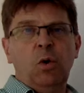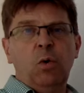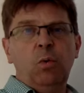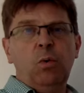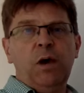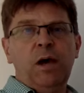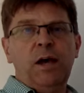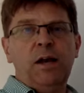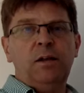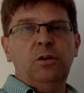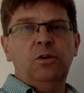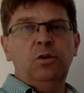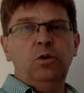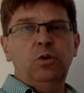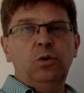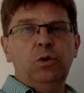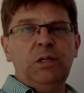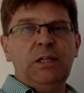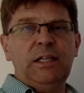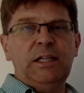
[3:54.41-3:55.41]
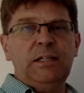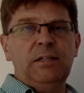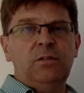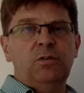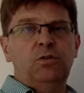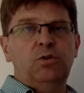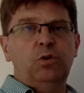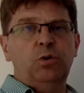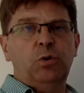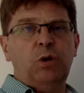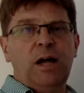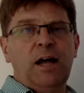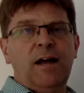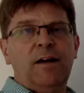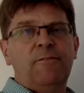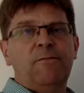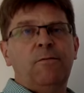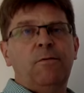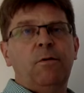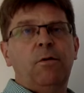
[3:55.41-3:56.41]
where you need to
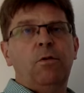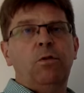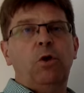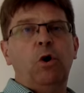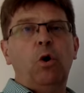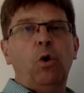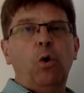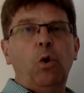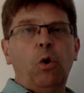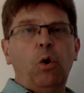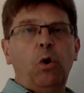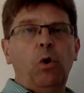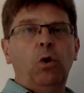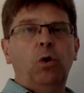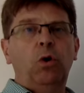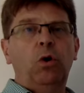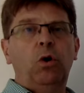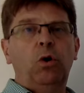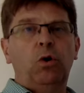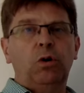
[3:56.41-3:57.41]
have the whole